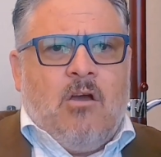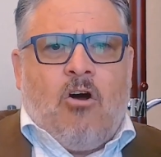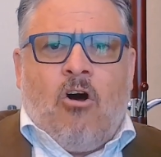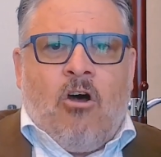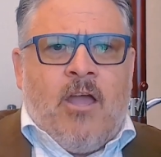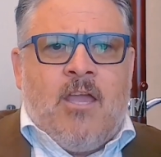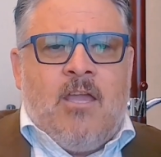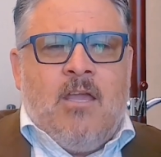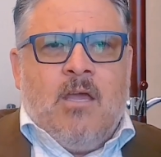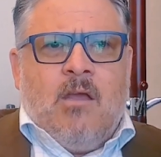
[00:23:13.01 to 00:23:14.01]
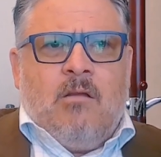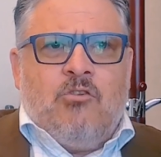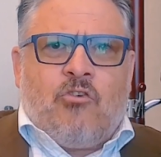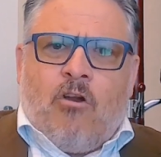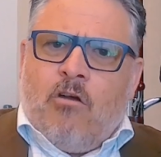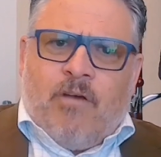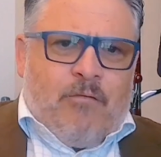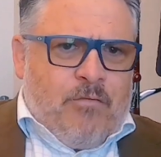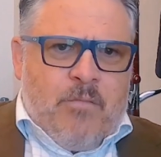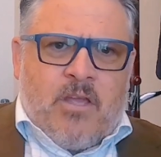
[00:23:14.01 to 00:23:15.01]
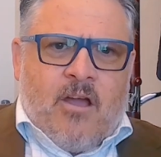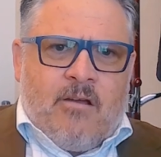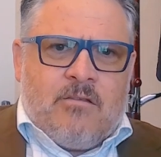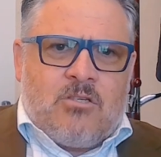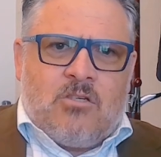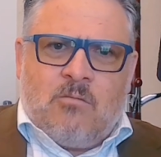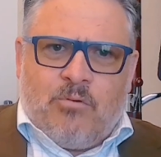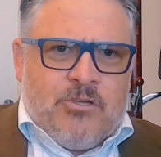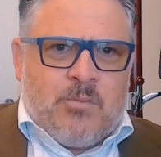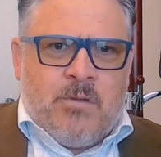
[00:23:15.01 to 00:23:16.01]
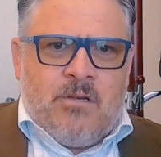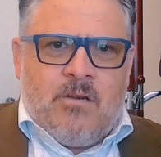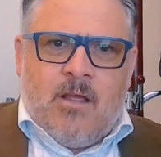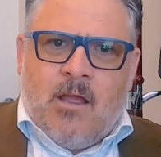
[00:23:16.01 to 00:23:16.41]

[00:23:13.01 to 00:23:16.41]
I drove up from the coast to Brisbane